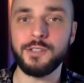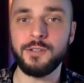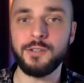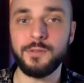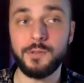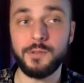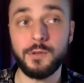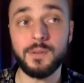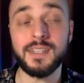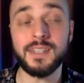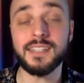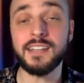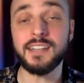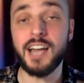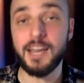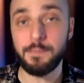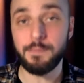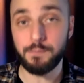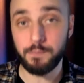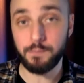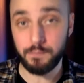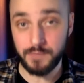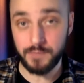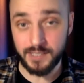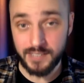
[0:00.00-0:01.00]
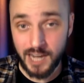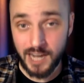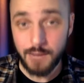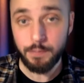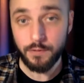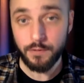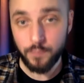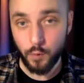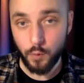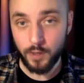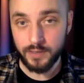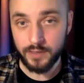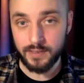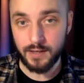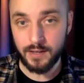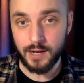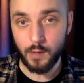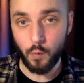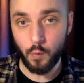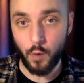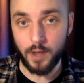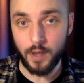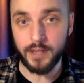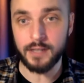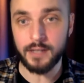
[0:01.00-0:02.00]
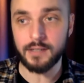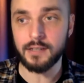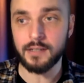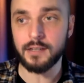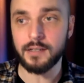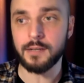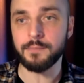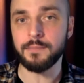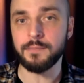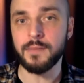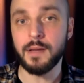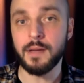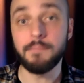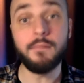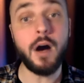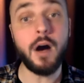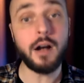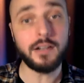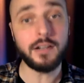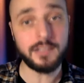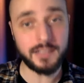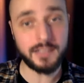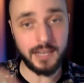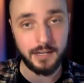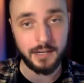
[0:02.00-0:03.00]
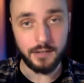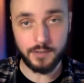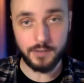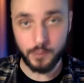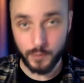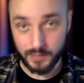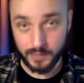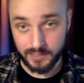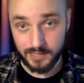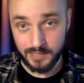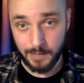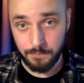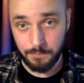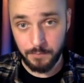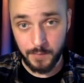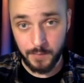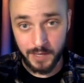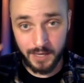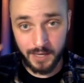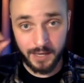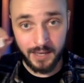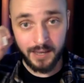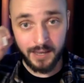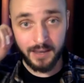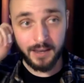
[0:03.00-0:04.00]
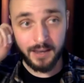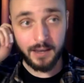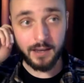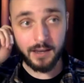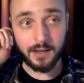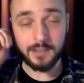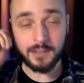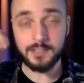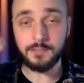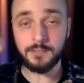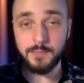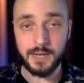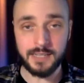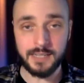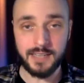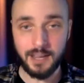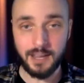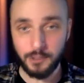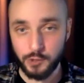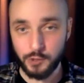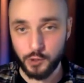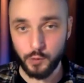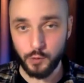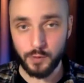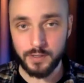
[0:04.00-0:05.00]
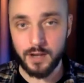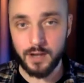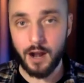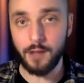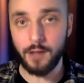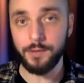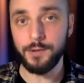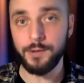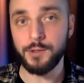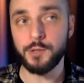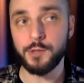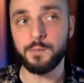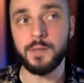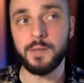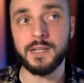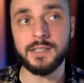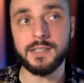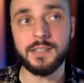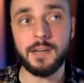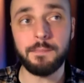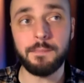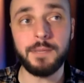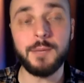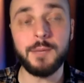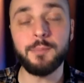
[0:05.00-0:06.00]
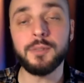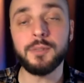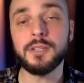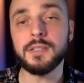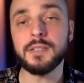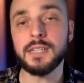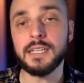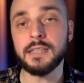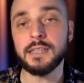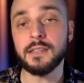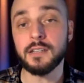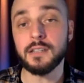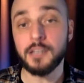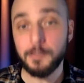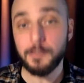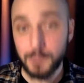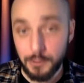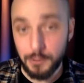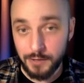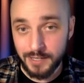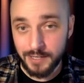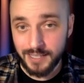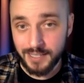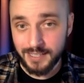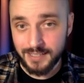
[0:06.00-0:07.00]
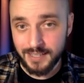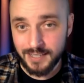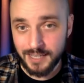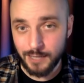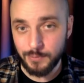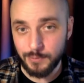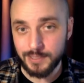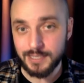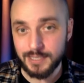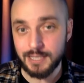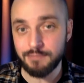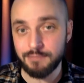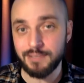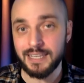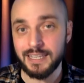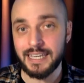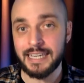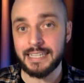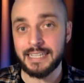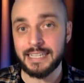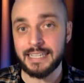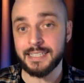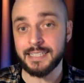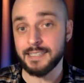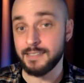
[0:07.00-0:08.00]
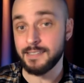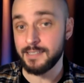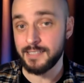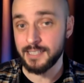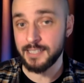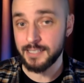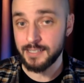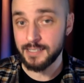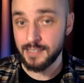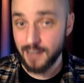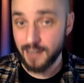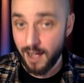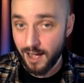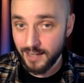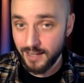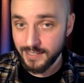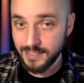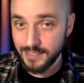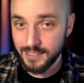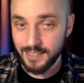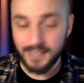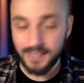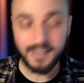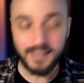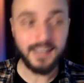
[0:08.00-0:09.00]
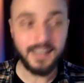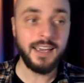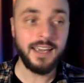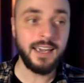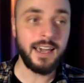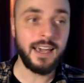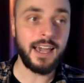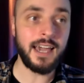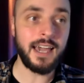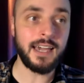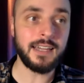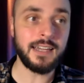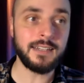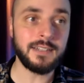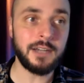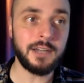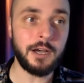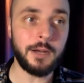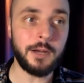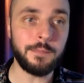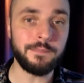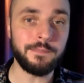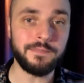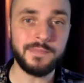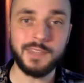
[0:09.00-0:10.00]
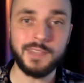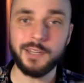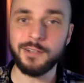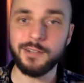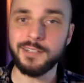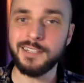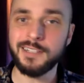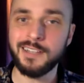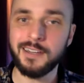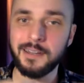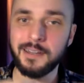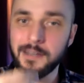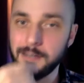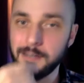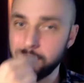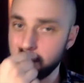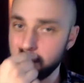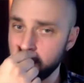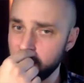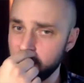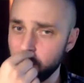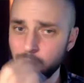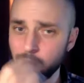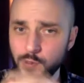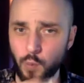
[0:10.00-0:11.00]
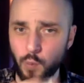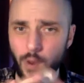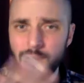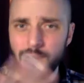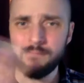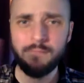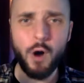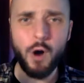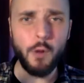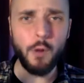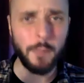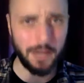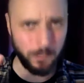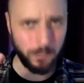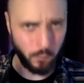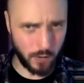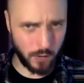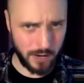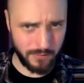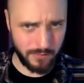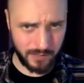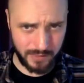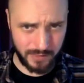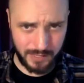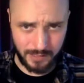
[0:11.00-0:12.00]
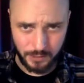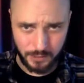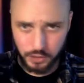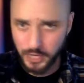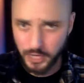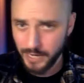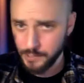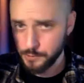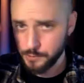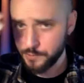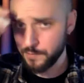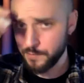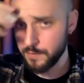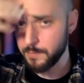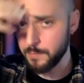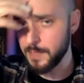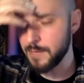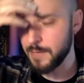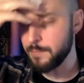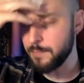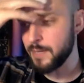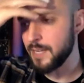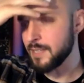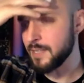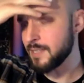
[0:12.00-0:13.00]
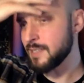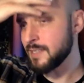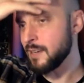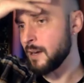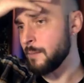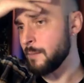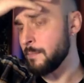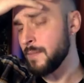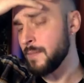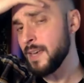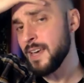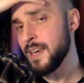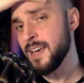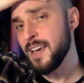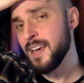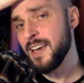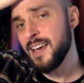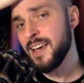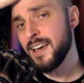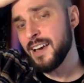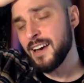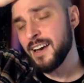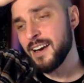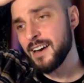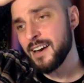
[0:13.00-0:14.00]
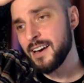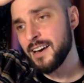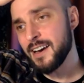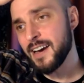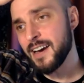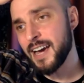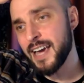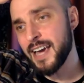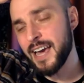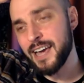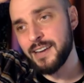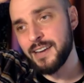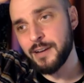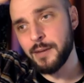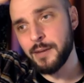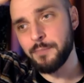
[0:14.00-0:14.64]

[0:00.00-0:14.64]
do the type of work that I wanted. Monks tended to accept me because of my textual knowledge, but people in the communities that I was living in did not. And there was one moment where everything changed for me, but it's I had